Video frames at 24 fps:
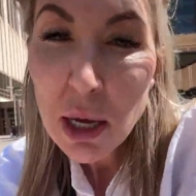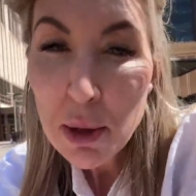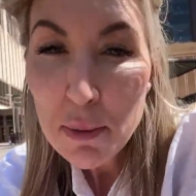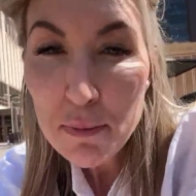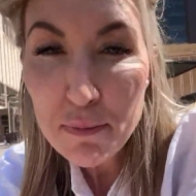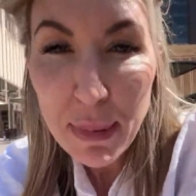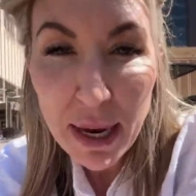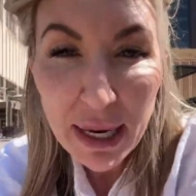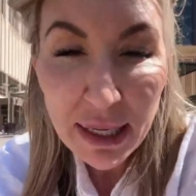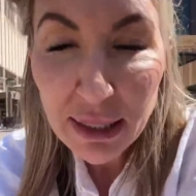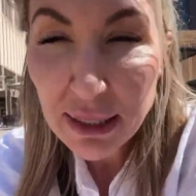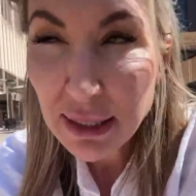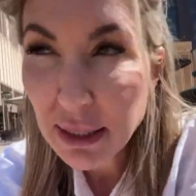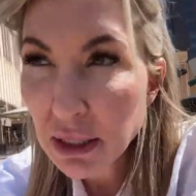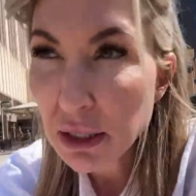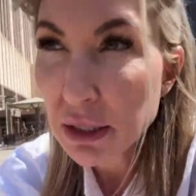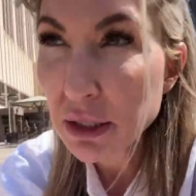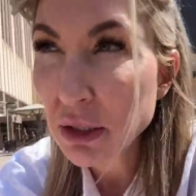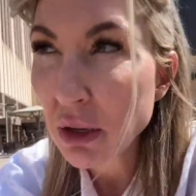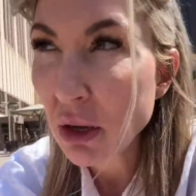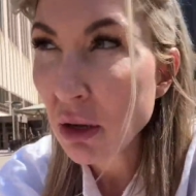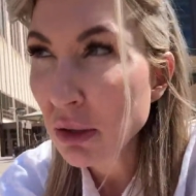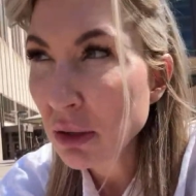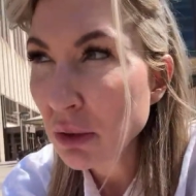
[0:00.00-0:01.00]
Mesa
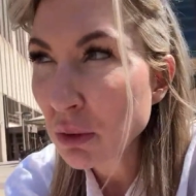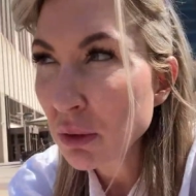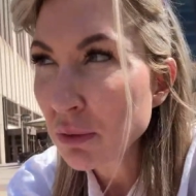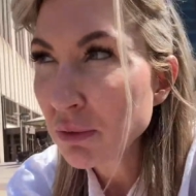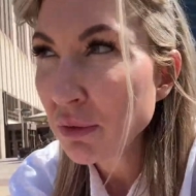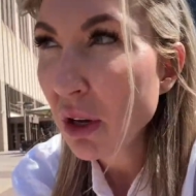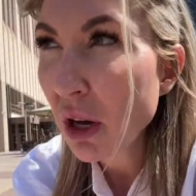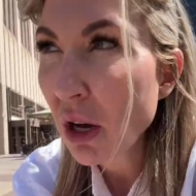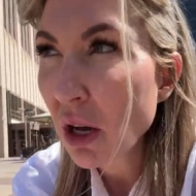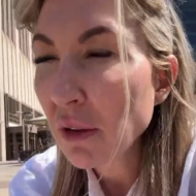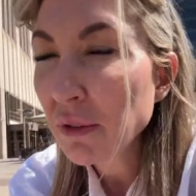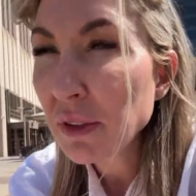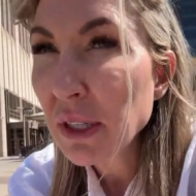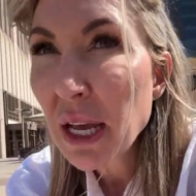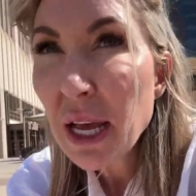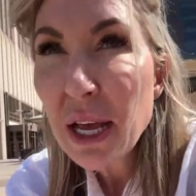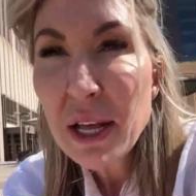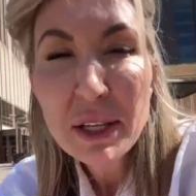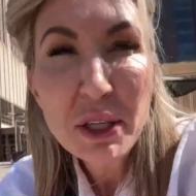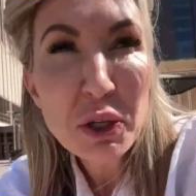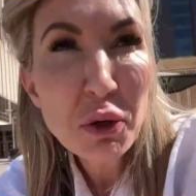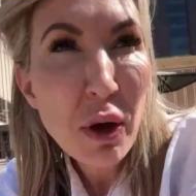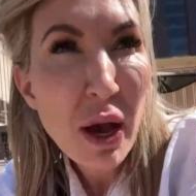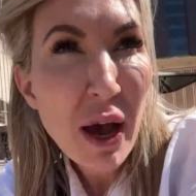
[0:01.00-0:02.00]
is also involved.
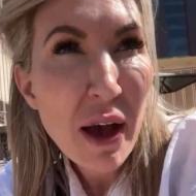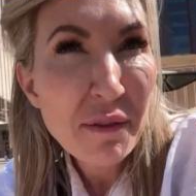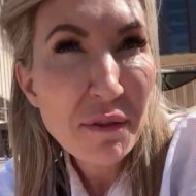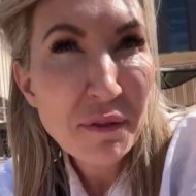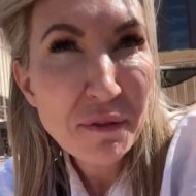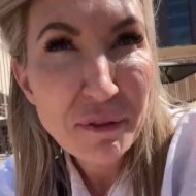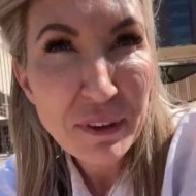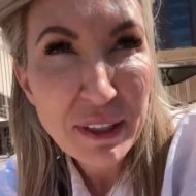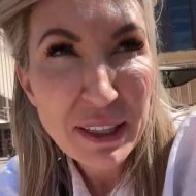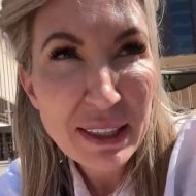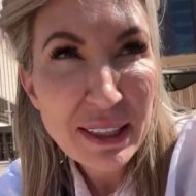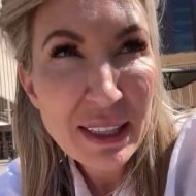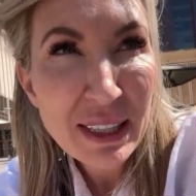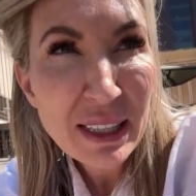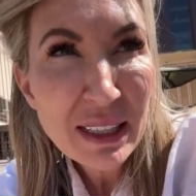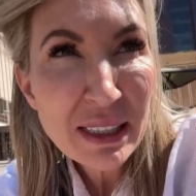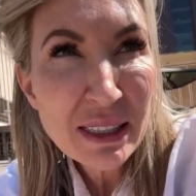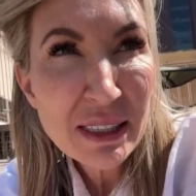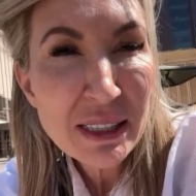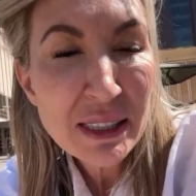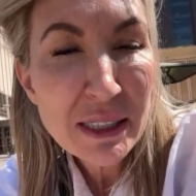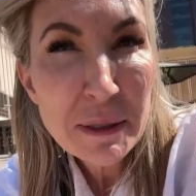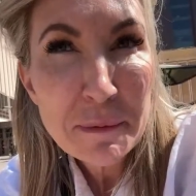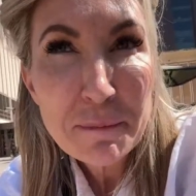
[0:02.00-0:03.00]
You have
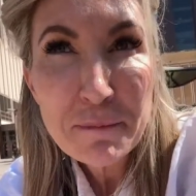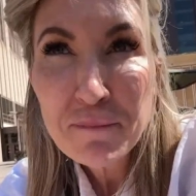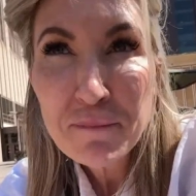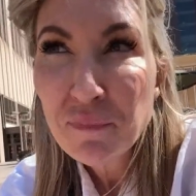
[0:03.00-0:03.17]
Phoenix.